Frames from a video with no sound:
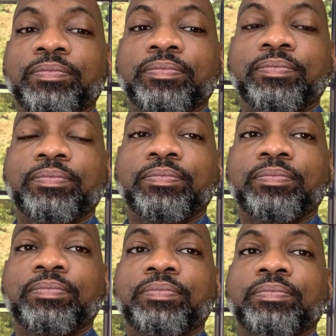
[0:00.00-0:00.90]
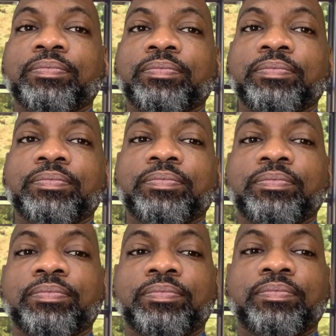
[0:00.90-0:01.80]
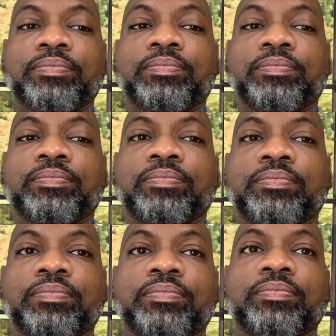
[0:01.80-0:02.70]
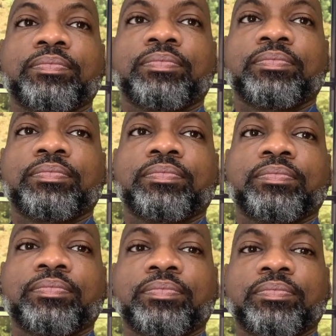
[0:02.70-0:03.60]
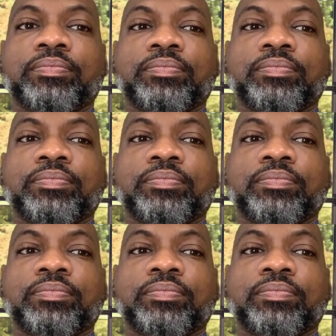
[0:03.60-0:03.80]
(no one is talking)